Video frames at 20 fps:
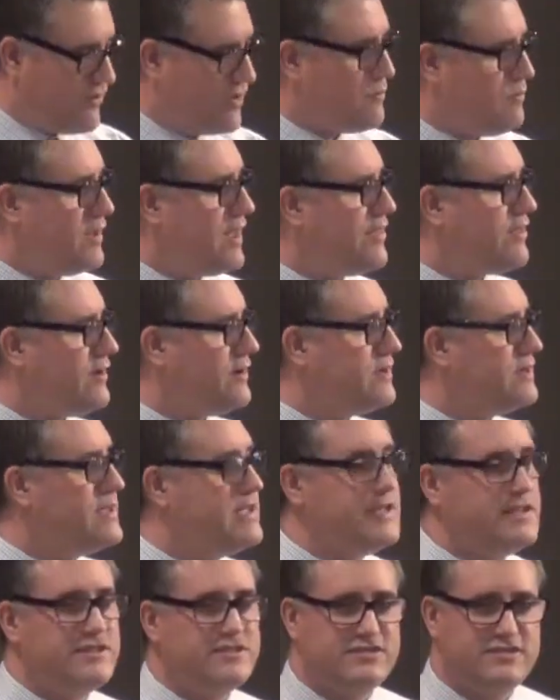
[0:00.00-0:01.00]
mother.
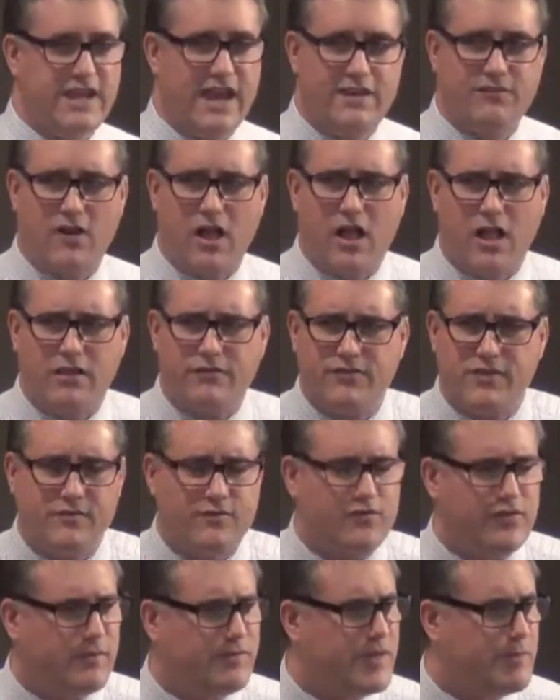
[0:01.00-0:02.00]
Save all of
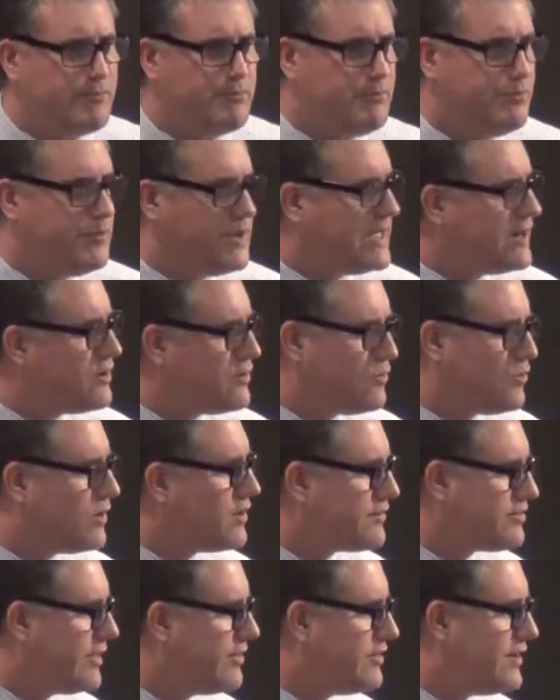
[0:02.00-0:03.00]
them from the bitter
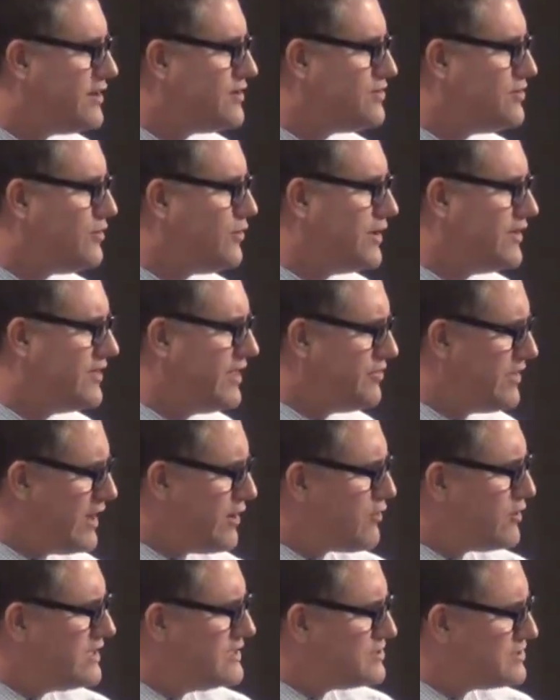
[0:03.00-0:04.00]
work that they're doing, that they
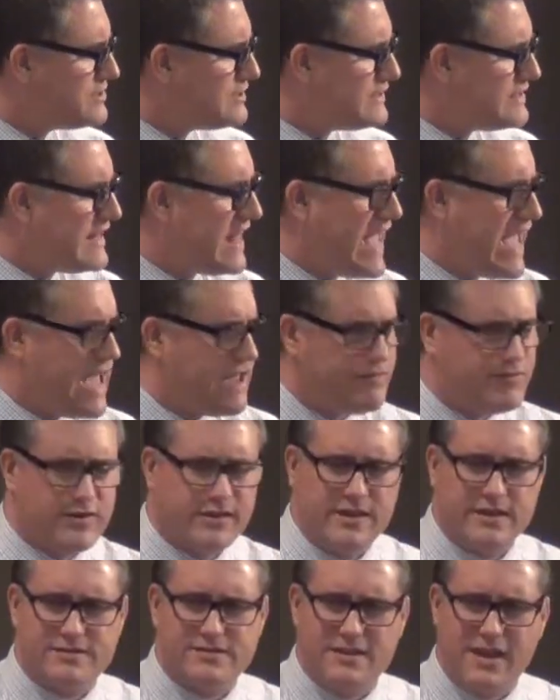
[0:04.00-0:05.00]
were enslaved
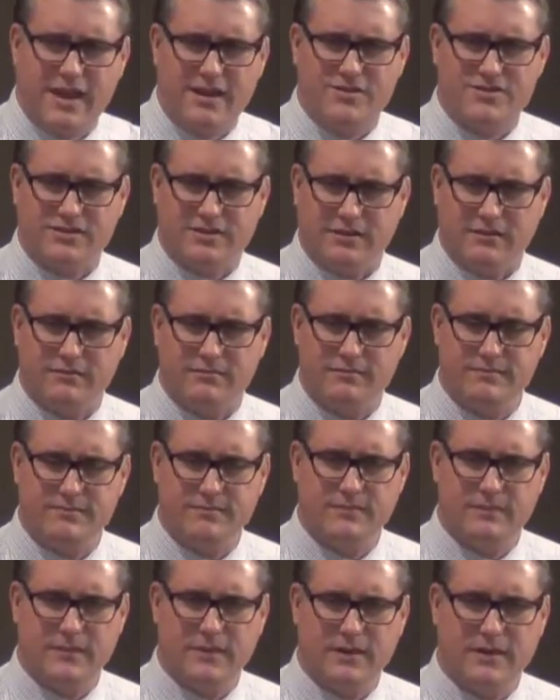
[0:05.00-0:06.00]
to this nation.
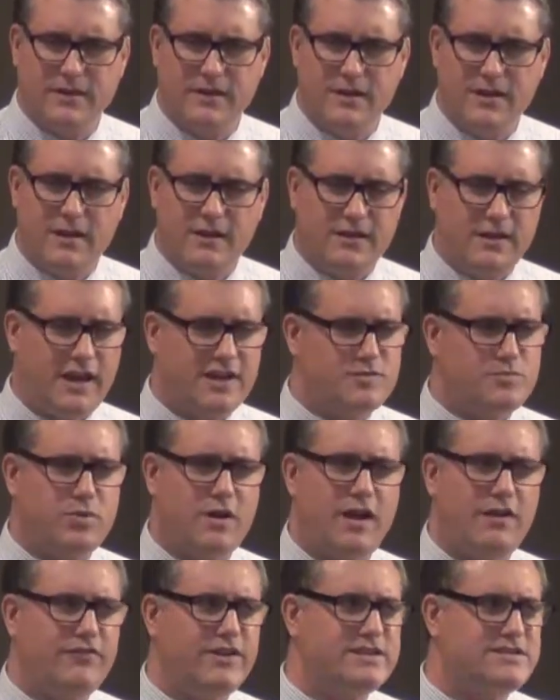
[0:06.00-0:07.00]
God's
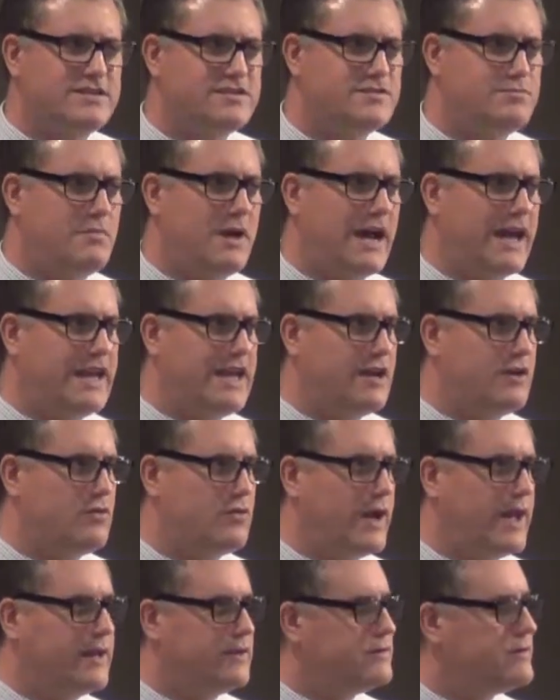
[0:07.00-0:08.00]
providence is mighty and
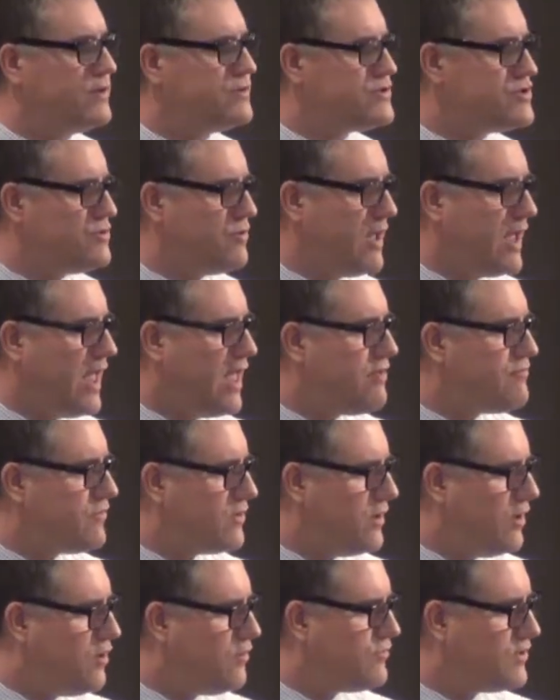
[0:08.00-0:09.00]
great, and don't you
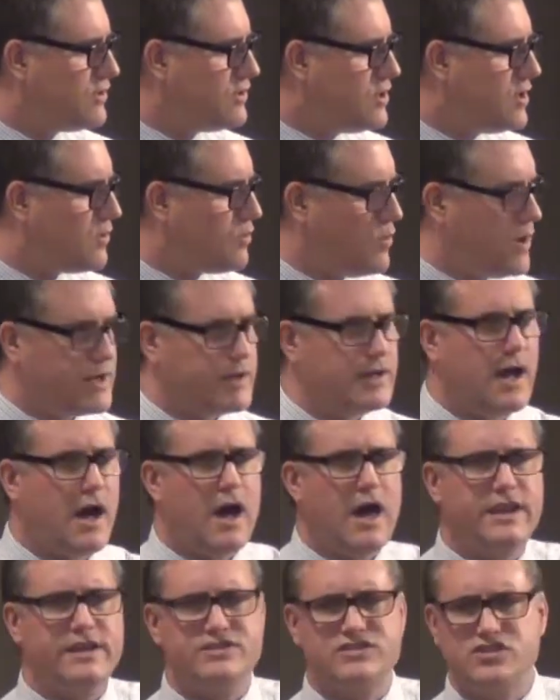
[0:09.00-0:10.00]
ever overlook what
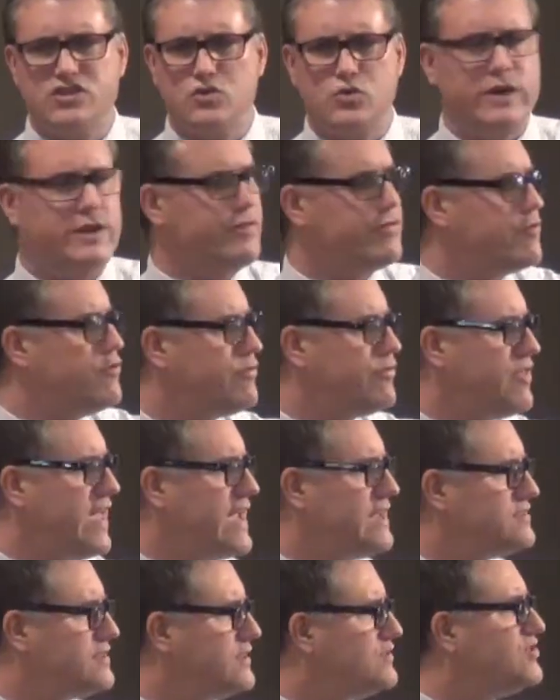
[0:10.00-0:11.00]
God is doing through
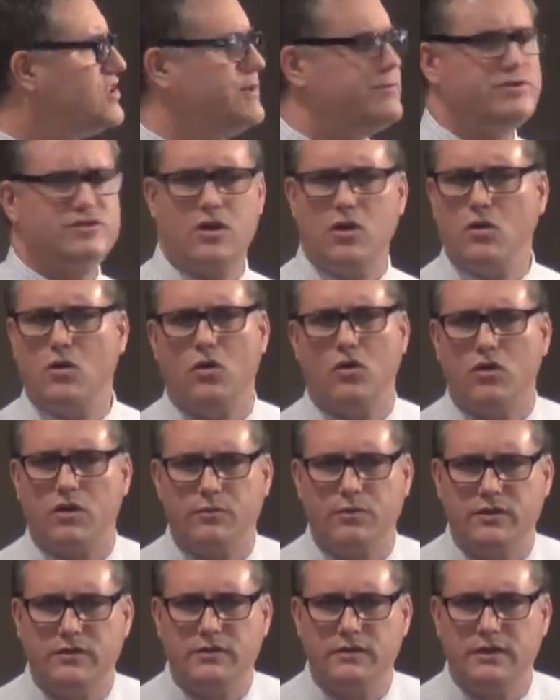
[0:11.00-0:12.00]
things that seem so
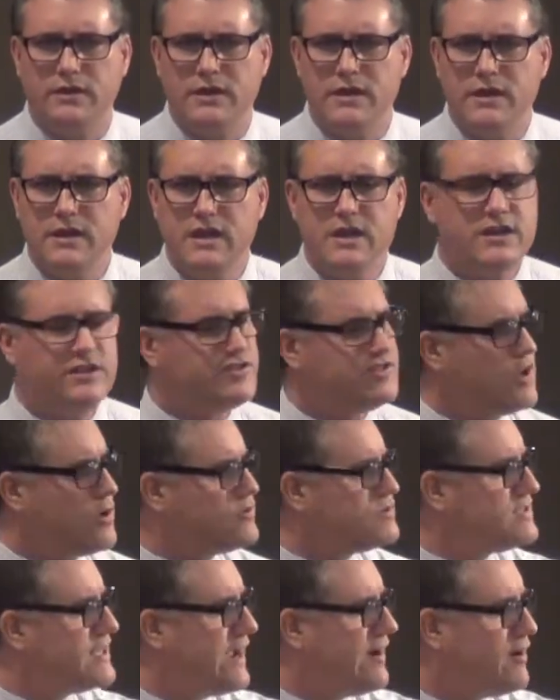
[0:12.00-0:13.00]
horrible,
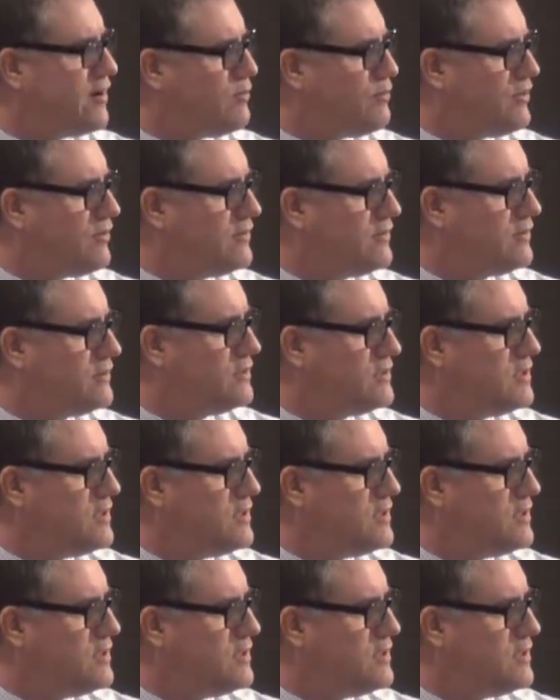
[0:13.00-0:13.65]
so terrible,